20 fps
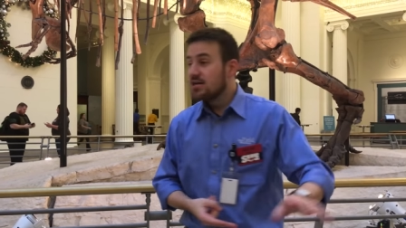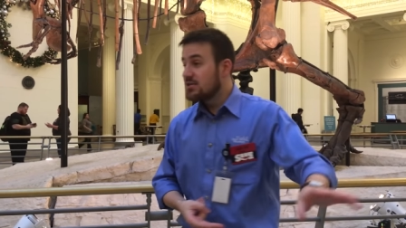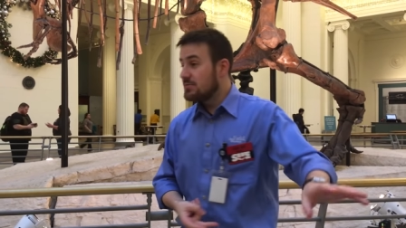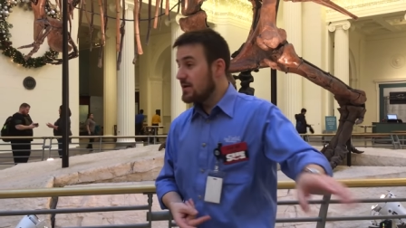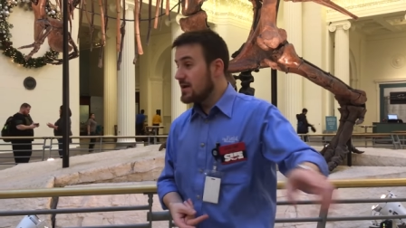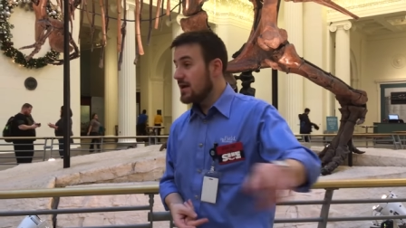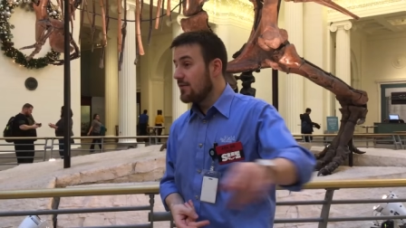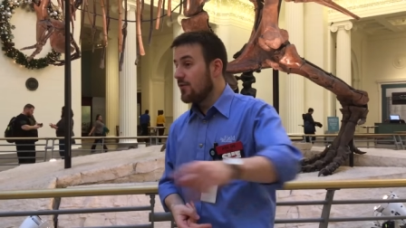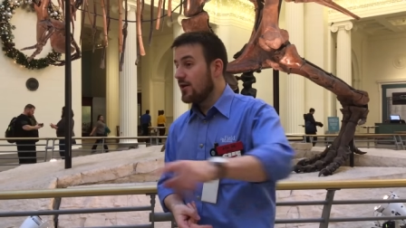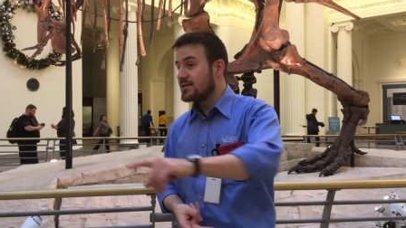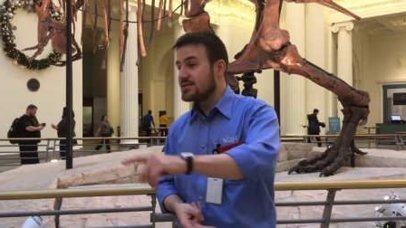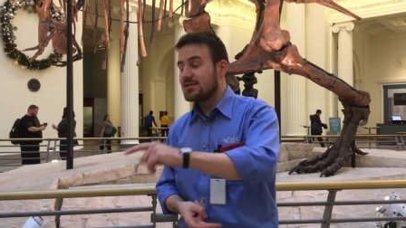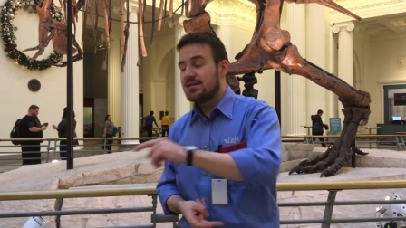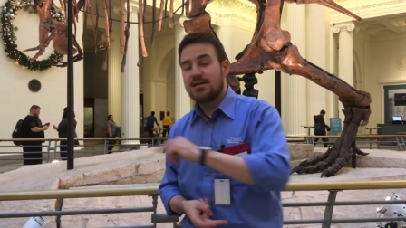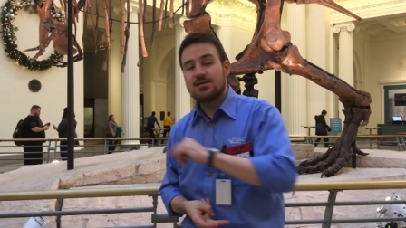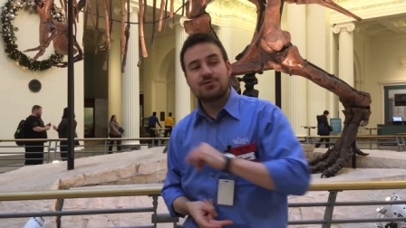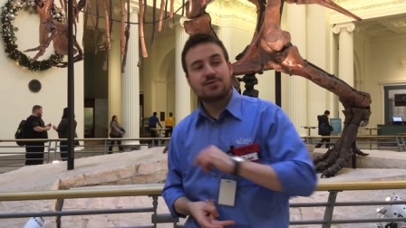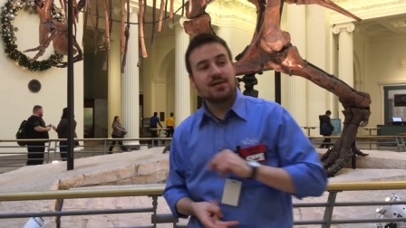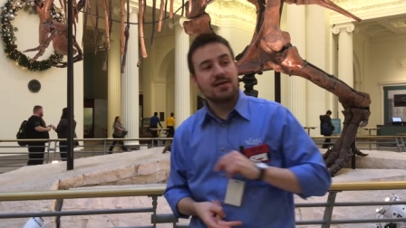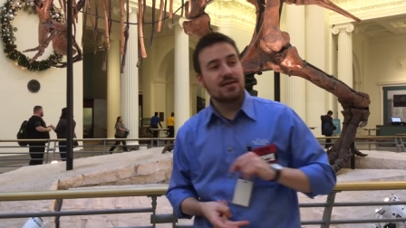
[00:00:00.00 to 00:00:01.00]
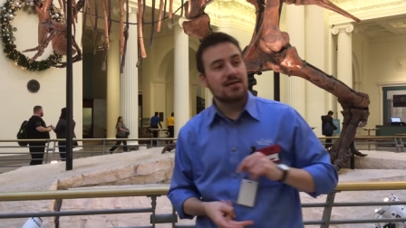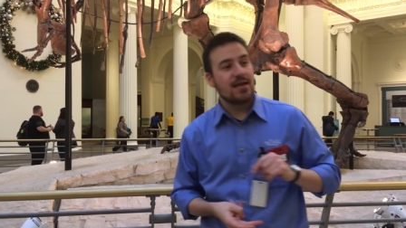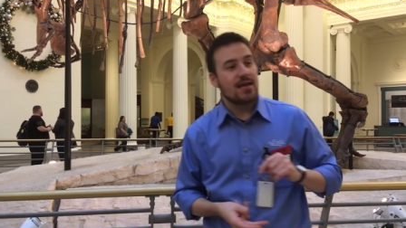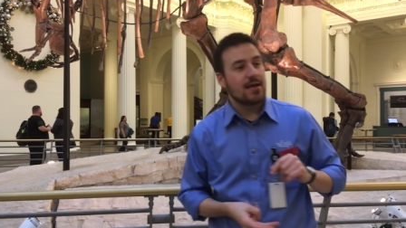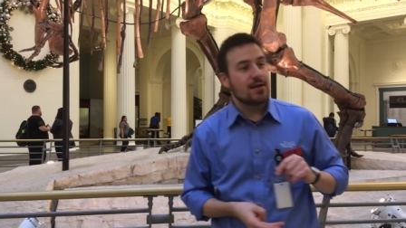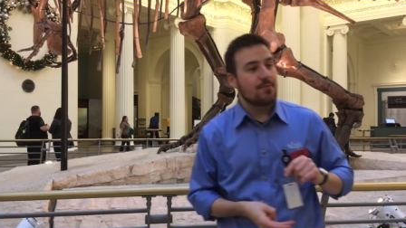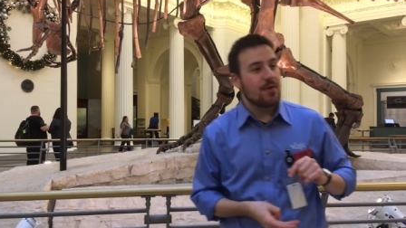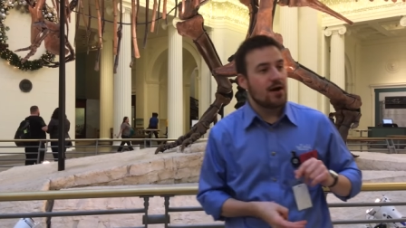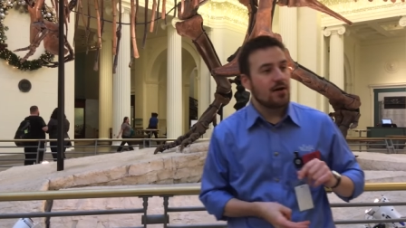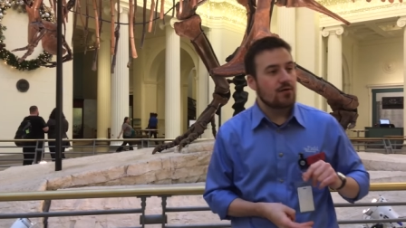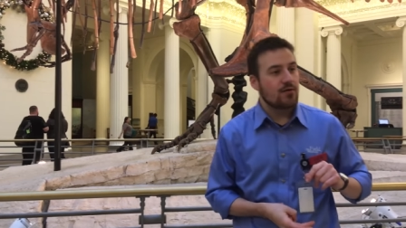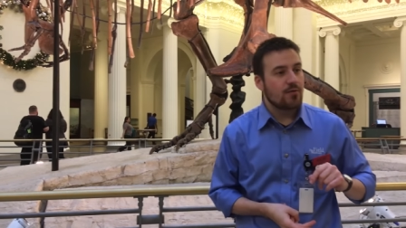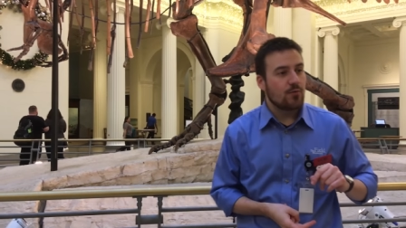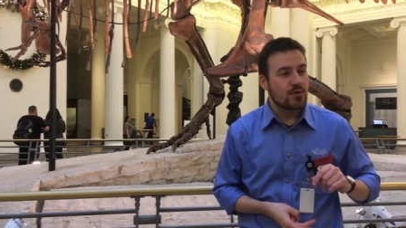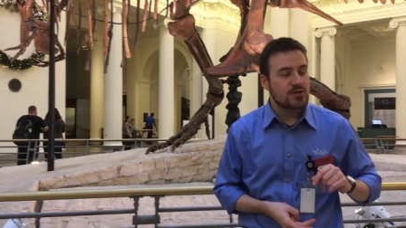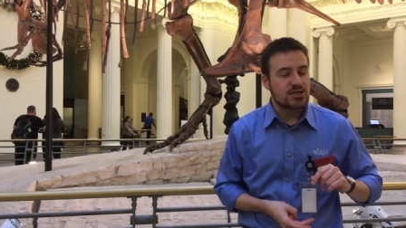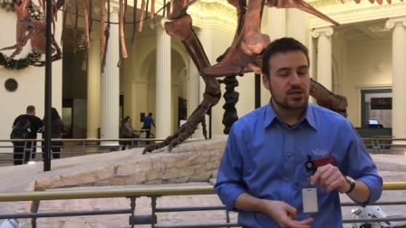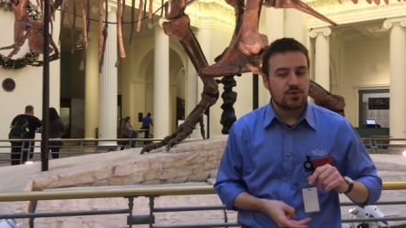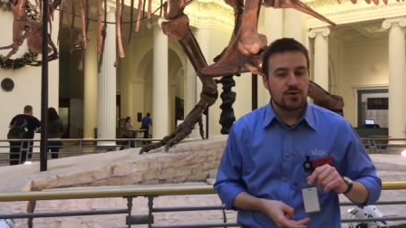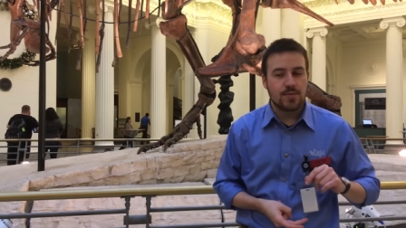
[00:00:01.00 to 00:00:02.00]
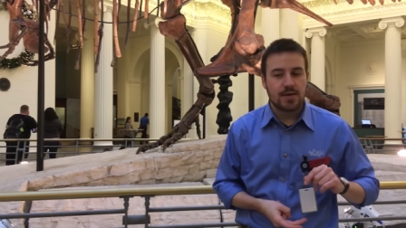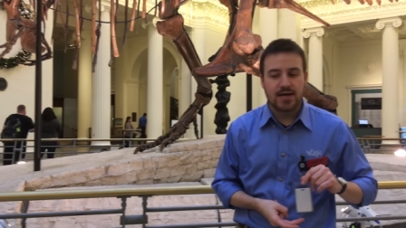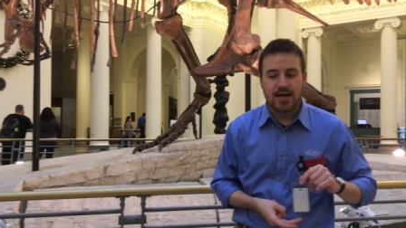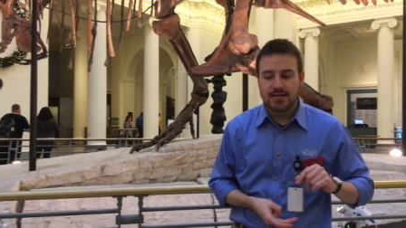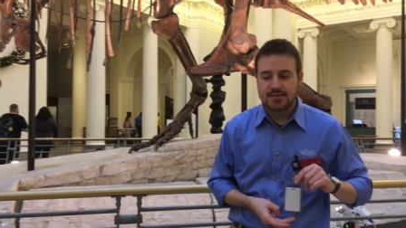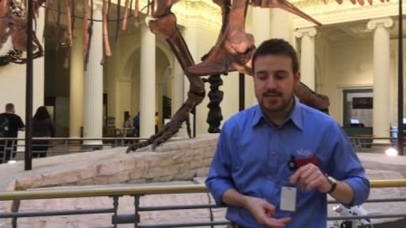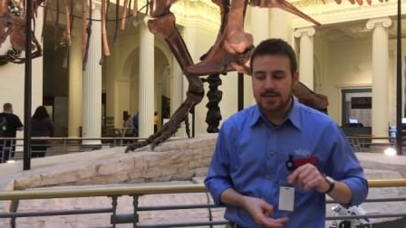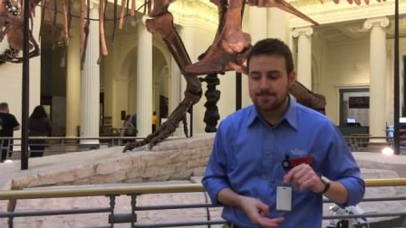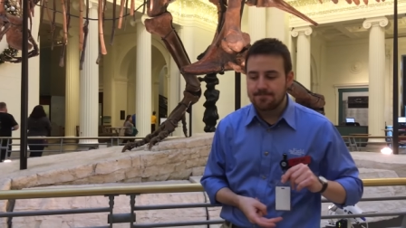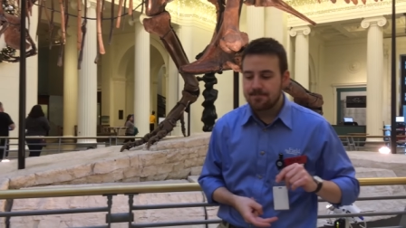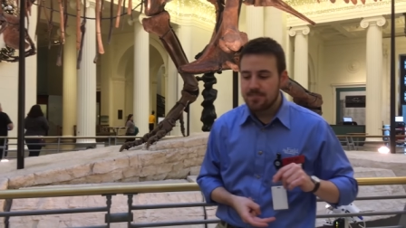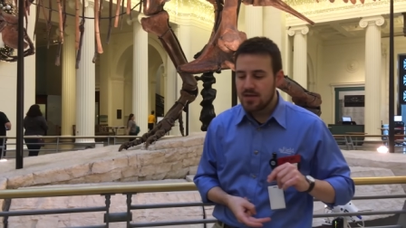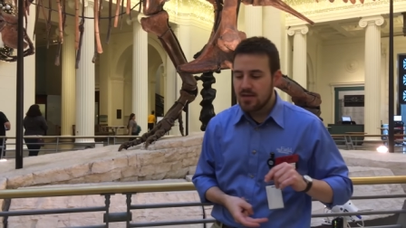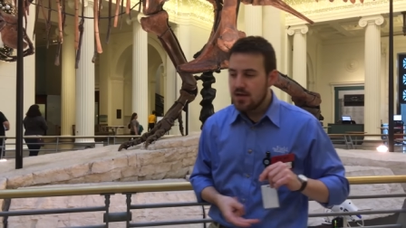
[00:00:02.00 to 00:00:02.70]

Speaking of which, it's an interesting thing about what she would have been hunting.